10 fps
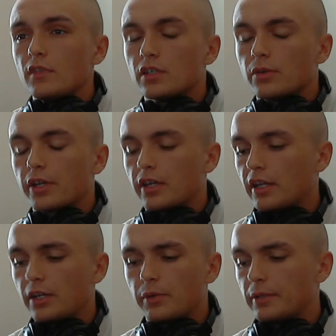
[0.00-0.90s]
Okay,
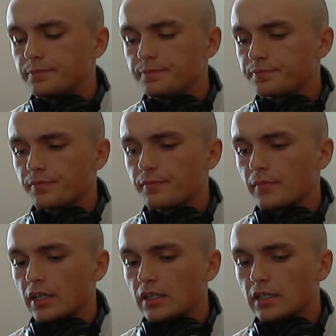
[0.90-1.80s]
anyway,
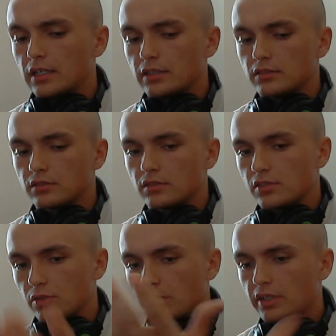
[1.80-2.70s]
uh,
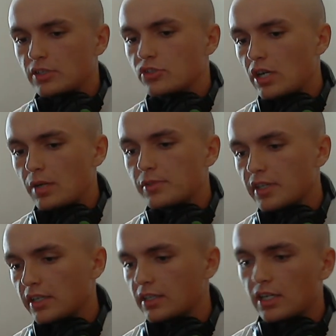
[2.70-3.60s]
so you get the job,
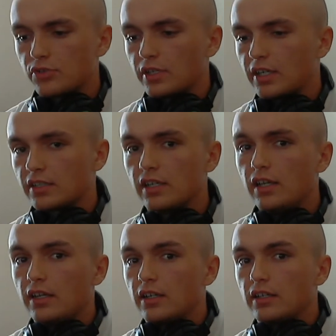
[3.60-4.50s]
sign the contract,
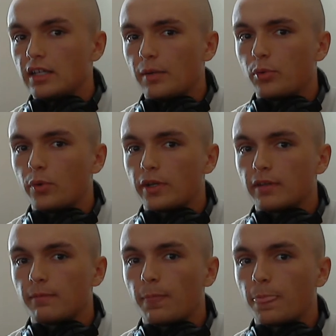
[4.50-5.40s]
and at that
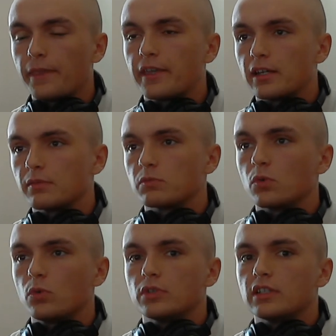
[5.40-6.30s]
point, you get
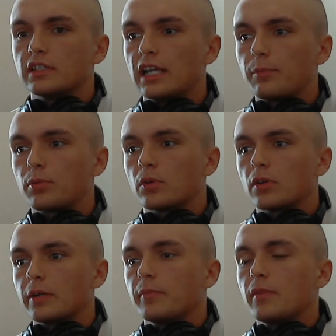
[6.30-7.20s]
enrolled in the DEP
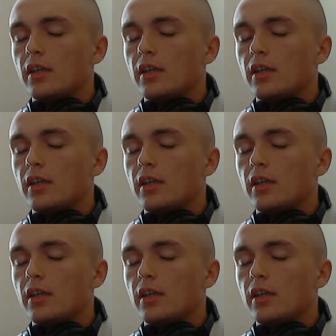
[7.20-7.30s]
program.